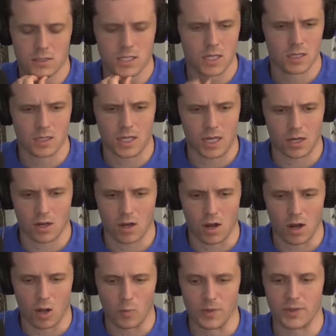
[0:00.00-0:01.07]
didn't get a
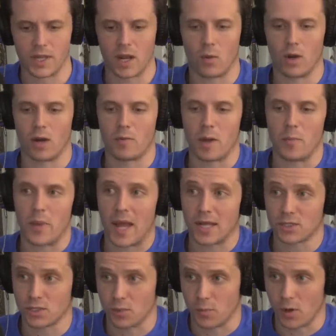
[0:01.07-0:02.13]
call. But then I went on my
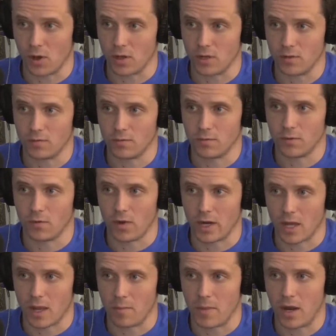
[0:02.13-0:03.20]
bachelor party before
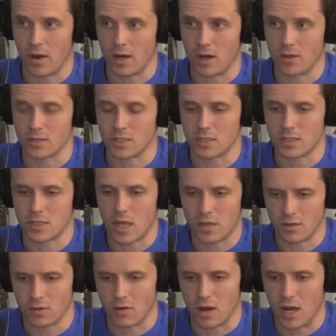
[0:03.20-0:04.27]
I got married, and I was in
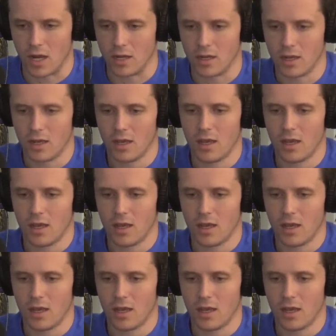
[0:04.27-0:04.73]
Telluride,